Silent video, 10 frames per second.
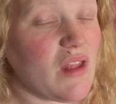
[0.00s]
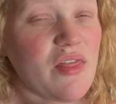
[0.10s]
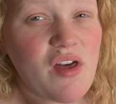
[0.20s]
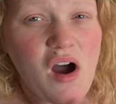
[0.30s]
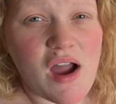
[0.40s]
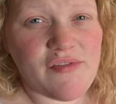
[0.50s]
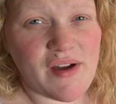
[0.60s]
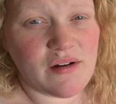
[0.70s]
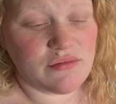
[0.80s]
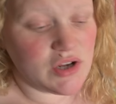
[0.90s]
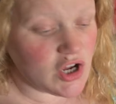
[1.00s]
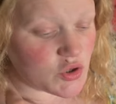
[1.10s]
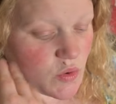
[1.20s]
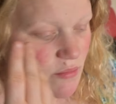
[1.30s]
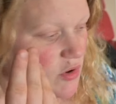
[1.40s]
that I found.
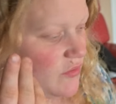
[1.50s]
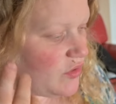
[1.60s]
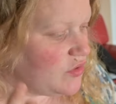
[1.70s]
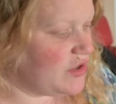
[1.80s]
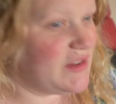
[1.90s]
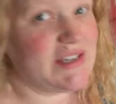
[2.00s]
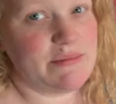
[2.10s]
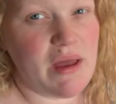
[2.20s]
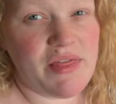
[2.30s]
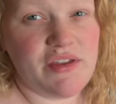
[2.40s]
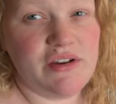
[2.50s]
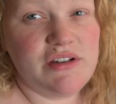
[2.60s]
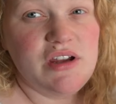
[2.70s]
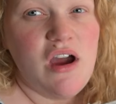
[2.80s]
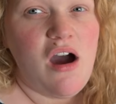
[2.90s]
So I moved on to this
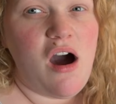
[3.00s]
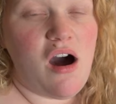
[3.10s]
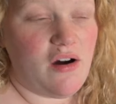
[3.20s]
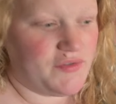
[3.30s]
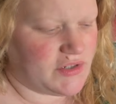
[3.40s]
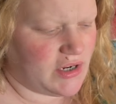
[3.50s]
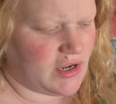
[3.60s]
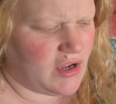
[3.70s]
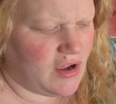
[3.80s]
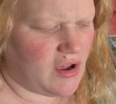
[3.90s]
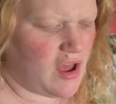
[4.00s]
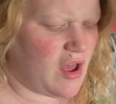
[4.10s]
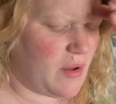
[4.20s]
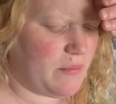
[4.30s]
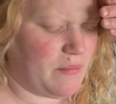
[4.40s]
method after
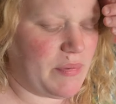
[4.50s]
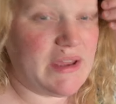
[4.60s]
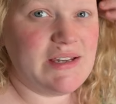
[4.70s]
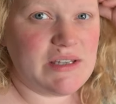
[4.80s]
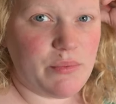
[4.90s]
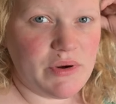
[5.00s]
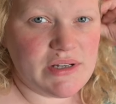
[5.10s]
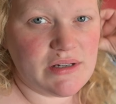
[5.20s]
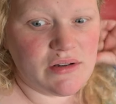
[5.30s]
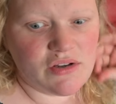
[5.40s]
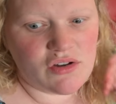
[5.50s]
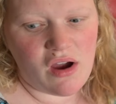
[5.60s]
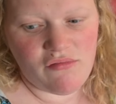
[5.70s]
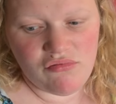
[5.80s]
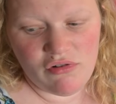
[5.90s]
being disappointed, because
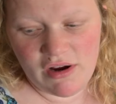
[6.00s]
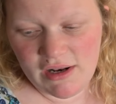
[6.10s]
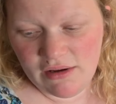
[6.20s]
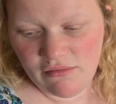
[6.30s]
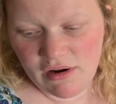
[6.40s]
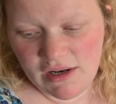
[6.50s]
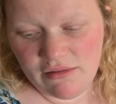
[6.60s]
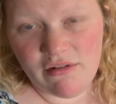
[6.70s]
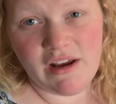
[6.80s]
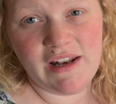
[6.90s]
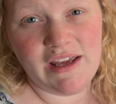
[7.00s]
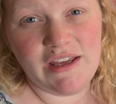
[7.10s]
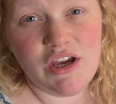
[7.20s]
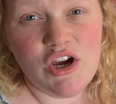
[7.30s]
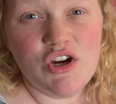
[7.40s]
I really, really,
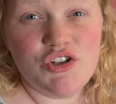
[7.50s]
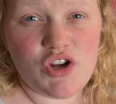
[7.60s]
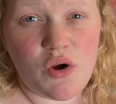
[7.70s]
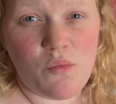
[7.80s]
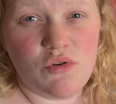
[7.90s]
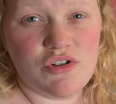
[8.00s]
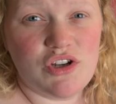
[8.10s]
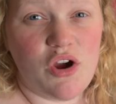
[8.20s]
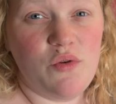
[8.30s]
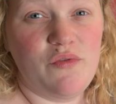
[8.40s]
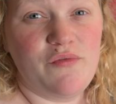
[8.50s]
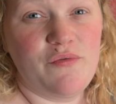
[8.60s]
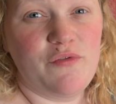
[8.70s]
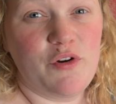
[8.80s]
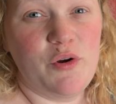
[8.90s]
really don't want to go
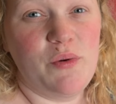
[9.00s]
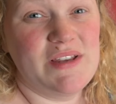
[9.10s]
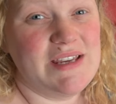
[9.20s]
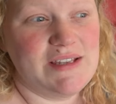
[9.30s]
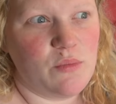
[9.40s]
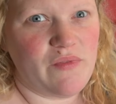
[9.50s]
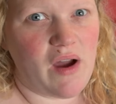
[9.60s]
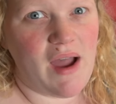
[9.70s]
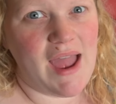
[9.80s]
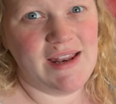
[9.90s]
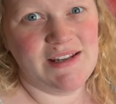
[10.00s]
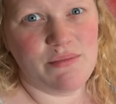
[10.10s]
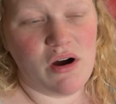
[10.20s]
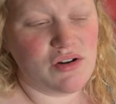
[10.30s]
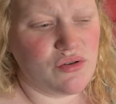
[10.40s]
through a season without any
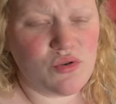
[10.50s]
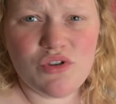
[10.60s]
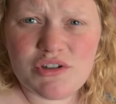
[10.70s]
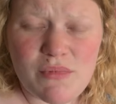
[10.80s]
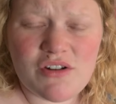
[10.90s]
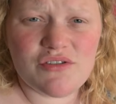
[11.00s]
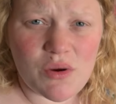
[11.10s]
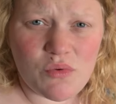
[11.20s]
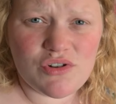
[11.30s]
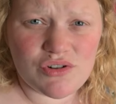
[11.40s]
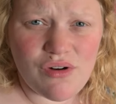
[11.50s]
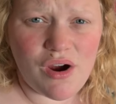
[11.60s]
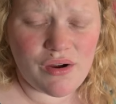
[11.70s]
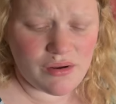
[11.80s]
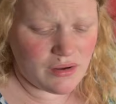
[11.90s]
tomatoes, or the tomatoes I want to grow.